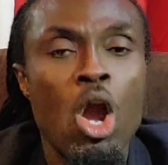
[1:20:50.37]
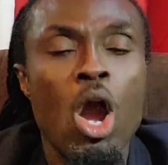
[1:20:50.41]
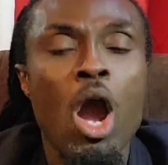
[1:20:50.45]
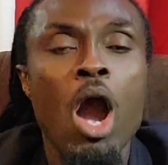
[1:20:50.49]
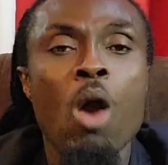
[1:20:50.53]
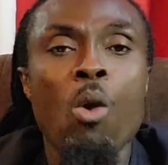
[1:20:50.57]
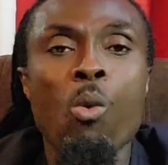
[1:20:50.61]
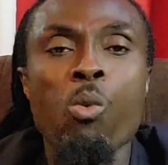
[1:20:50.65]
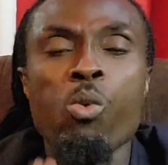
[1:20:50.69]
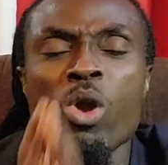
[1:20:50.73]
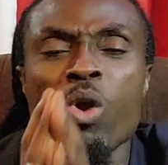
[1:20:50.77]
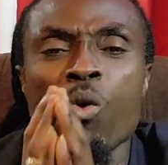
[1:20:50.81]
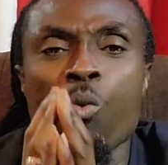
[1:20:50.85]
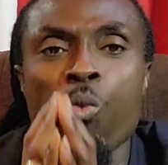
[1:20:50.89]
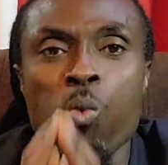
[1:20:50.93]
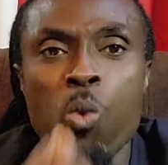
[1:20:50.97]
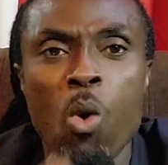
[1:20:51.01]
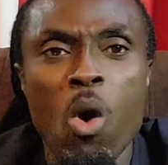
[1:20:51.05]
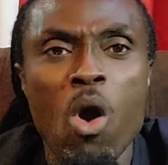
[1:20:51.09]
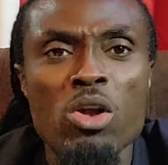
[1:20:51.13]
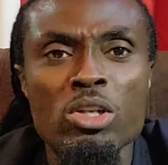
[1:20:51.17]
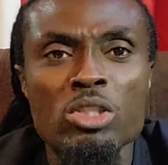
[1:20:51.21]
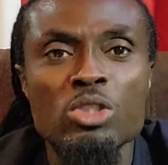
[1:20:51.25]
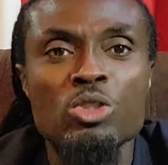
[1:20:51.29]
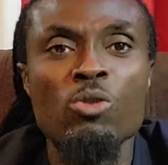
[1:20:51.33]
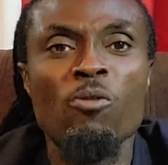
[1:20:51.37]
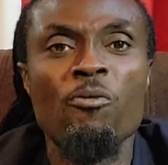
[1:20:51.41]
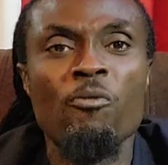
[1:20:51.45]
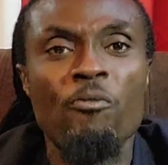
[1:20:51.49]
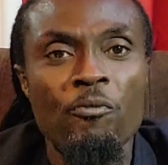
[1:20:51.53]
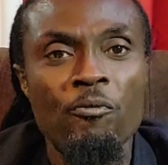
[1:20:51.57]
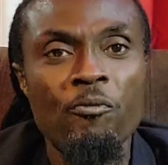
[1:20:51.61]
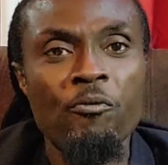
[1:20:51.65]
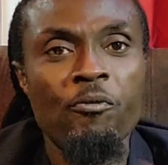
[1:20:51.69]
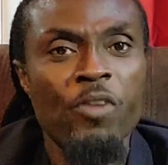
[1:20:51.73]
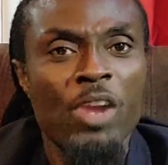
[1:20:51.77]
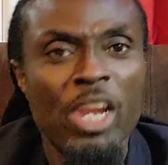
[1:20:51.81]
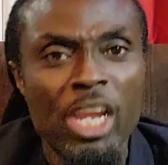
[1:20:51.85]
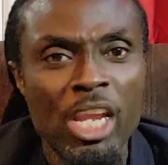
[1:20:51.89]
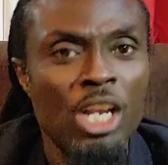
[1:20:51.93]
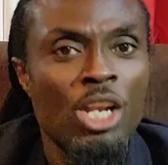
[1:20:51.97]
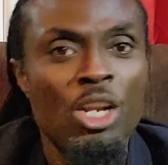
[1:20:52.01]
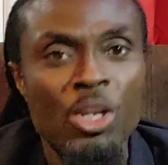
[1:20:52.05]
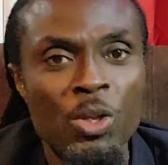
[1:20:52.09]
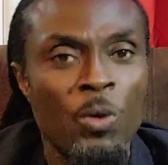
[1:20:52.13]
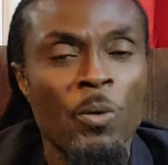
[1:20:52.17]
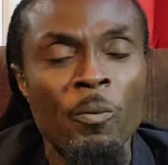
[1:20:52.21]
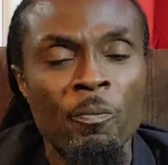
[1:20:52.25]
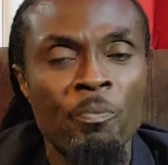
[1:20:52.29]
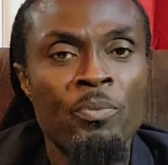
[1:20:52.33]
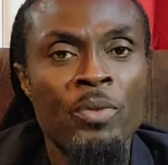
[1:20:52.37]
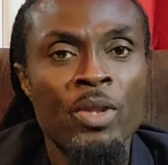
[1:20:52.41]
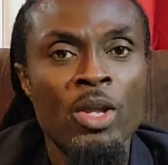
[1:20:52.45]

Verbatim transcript: And we want to feel you.